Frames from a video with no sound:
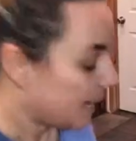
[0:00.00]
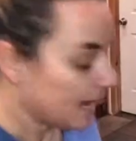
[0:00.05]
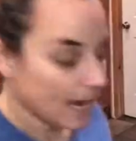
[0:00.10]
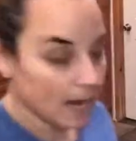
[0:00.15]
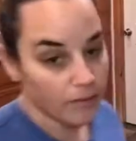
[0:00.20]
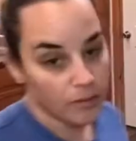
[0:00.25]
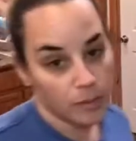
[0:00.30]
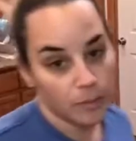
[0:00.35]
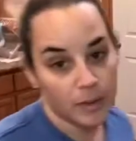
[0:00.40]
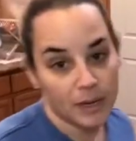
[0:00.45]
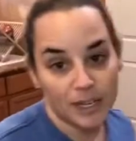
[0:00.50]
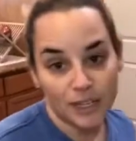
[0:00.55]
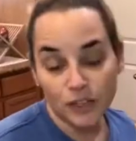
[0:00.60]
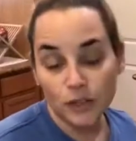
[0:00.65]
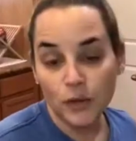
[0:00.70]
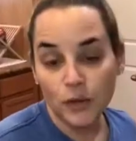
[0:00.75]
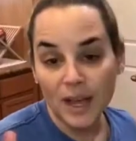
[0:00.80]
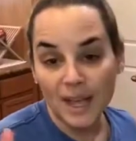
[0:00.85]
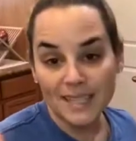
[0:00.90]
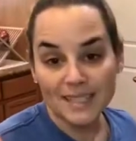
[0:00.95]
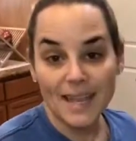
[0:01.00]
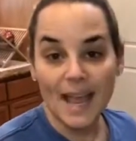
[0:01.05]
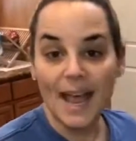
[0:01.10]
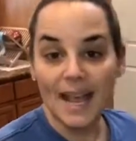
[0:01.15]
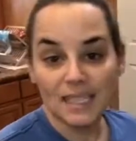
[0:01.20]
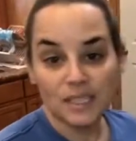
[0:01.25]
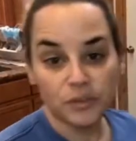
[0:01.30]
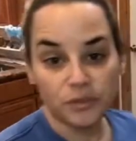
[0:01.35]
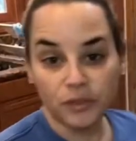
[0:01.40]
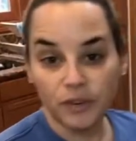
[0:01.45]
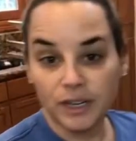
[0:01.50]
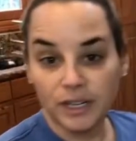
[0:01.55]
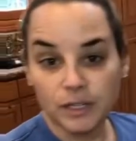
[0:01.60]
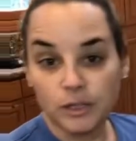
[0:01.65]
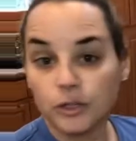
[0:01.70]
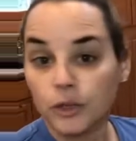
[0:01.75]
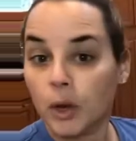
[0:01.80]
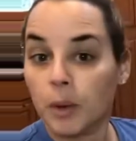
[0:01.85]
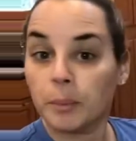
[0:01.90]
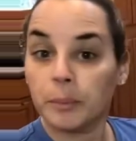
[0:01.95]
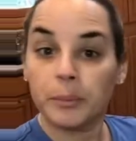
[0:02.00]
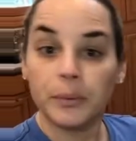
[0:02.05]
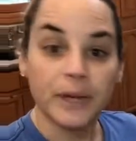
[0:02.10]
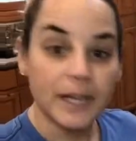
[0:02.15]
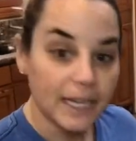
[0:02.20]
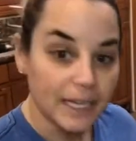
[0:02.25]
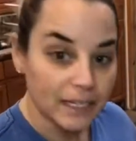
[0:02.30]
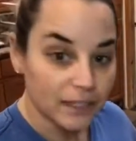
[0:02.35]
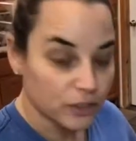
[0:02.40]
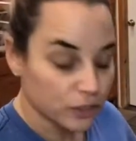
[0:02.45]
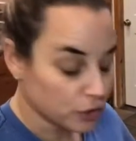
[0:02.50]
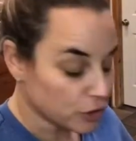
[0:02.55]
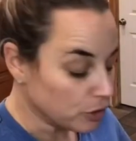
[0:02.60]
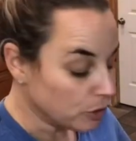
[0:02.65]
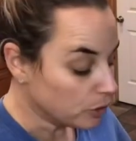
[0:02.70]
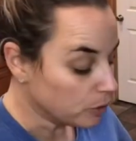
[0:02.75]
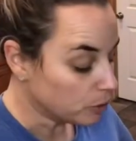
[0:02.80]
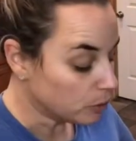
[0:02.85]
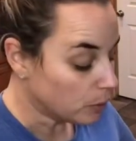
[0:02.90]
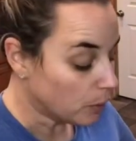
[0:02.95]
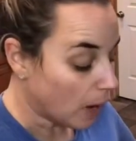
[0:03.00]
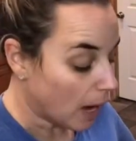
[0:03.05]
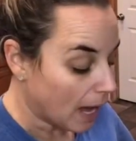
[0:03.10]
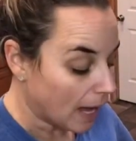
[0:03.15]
Hi everybody, you guys asked for it, so I'm bringing it to you.